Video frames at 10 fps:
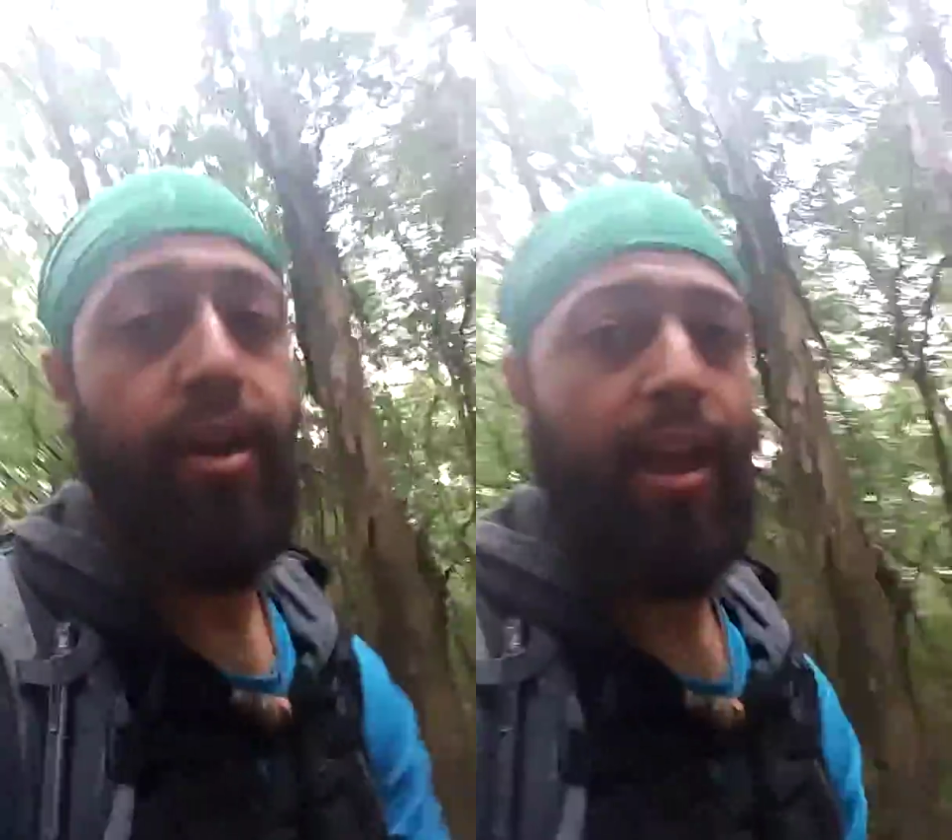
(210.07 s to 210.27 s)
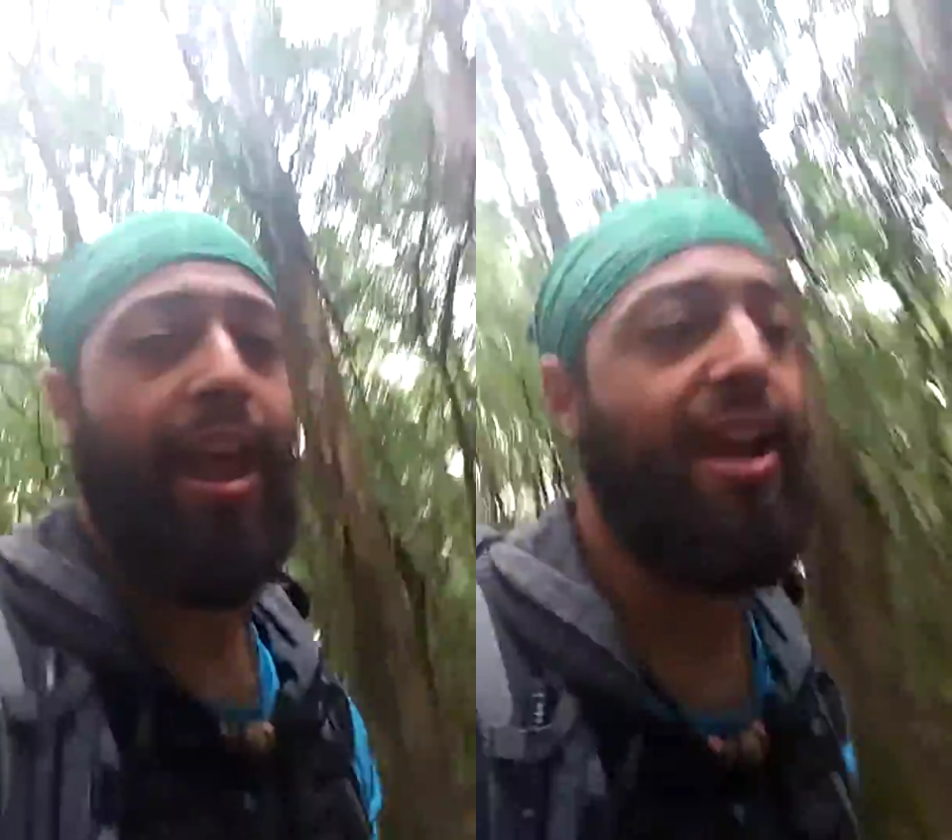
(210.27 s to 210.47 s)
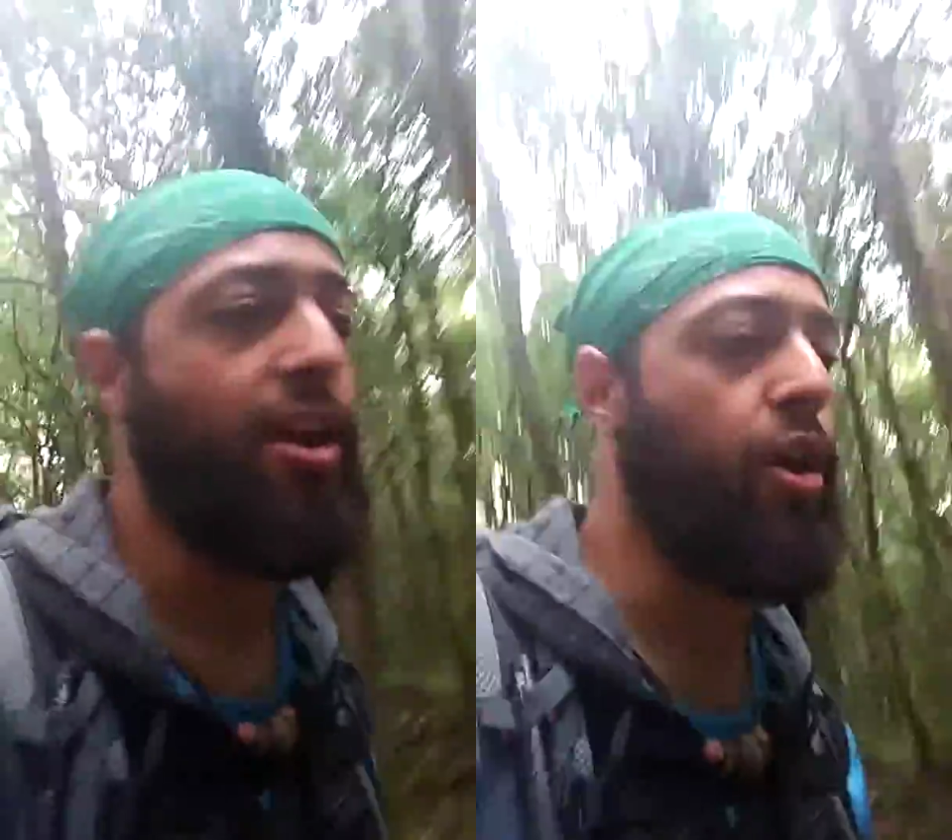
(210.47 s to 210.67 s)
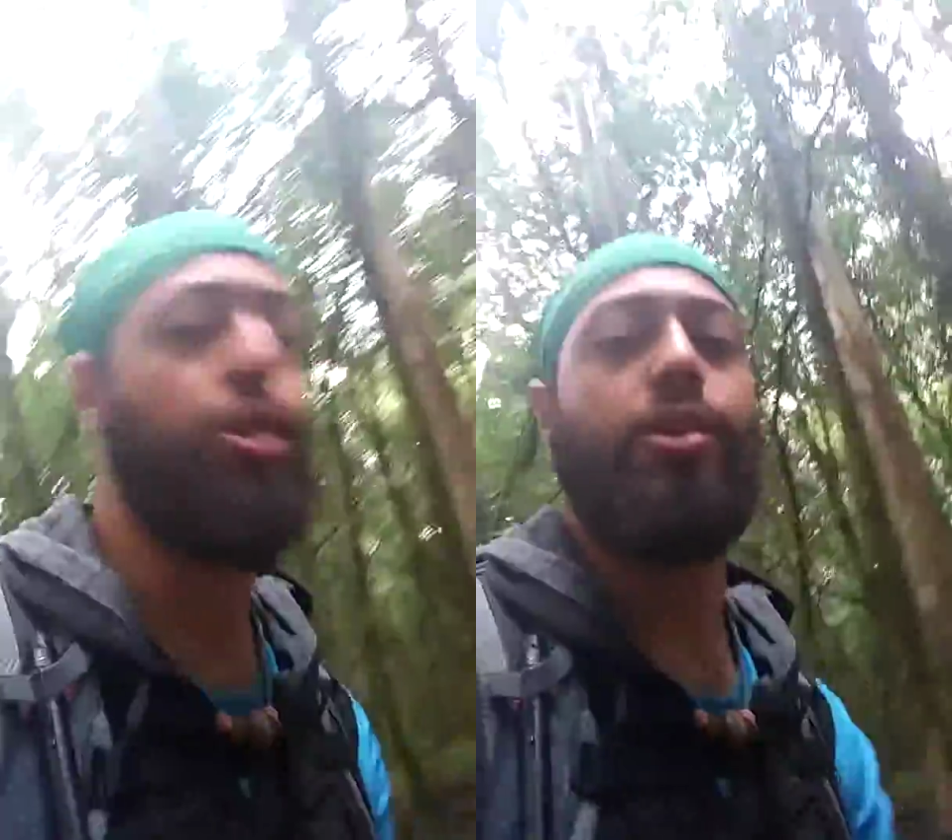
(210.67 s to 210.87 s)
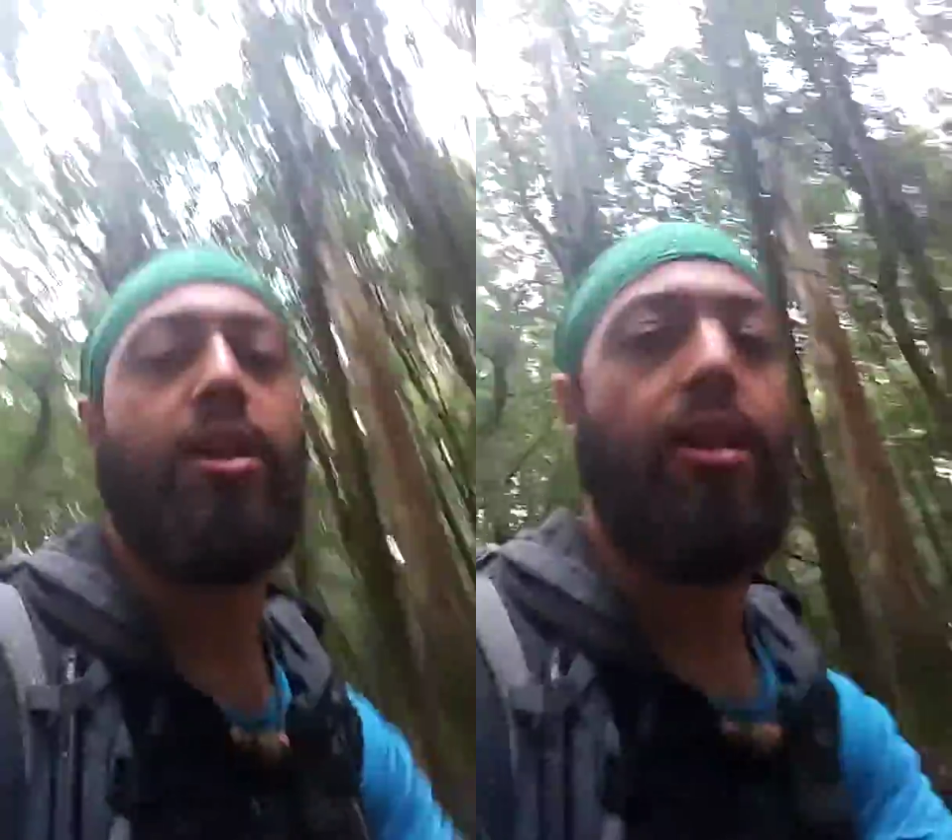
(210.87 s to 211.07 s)

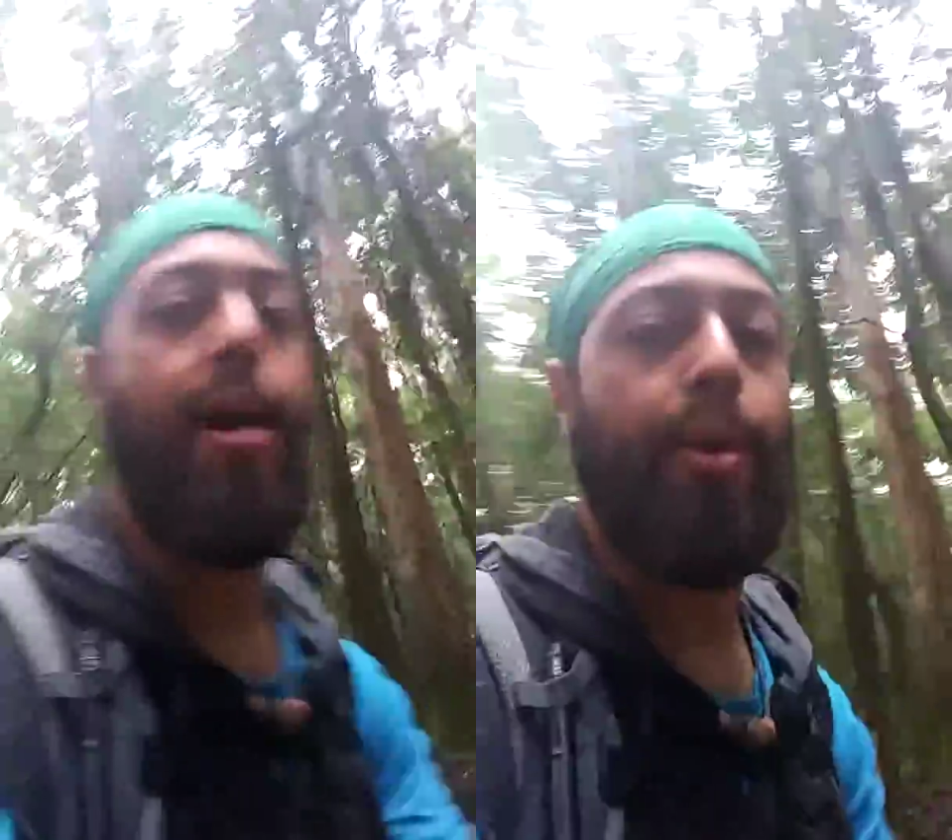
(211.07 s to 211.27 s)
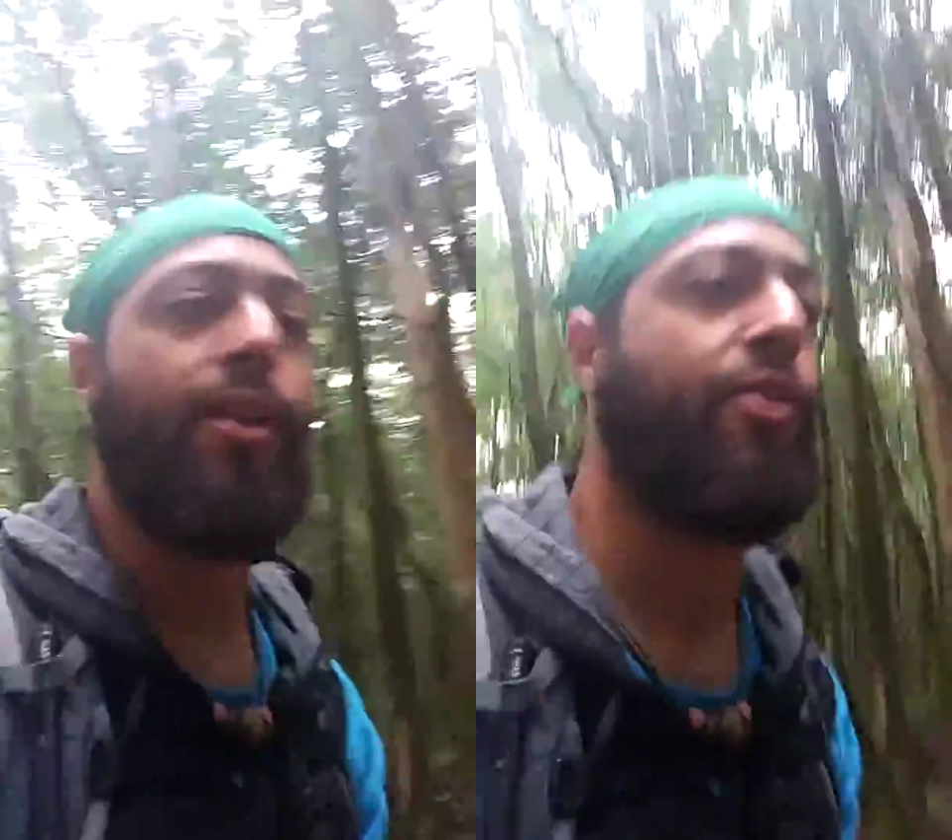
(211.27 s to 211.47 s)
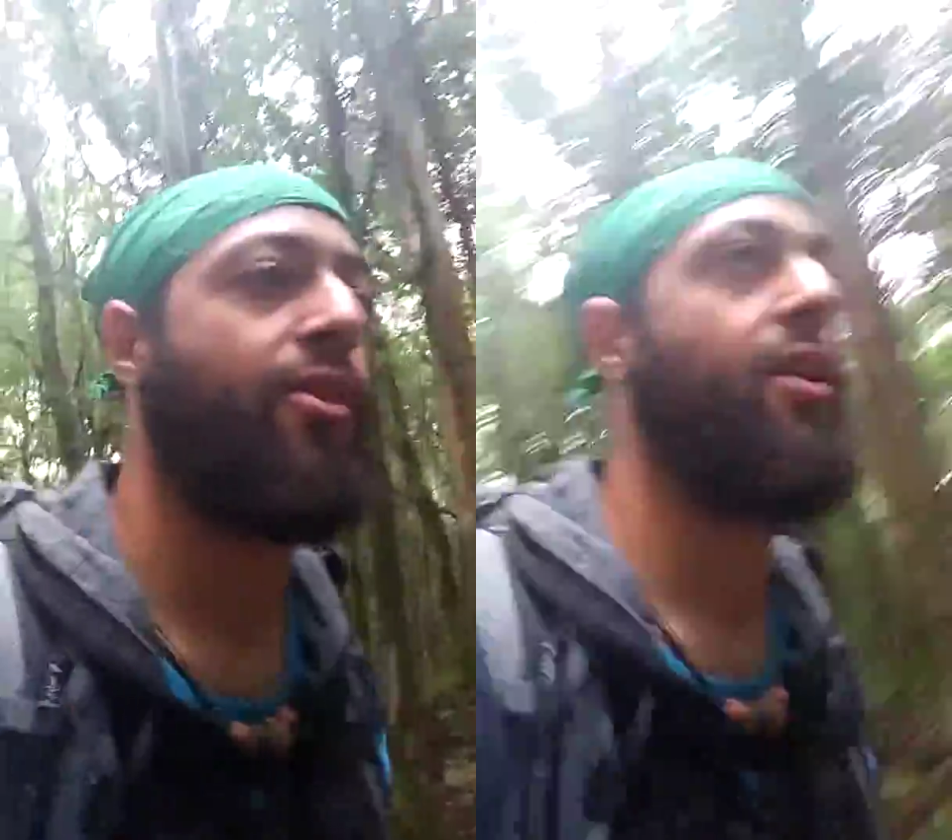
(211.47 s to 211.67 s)
800 kilometers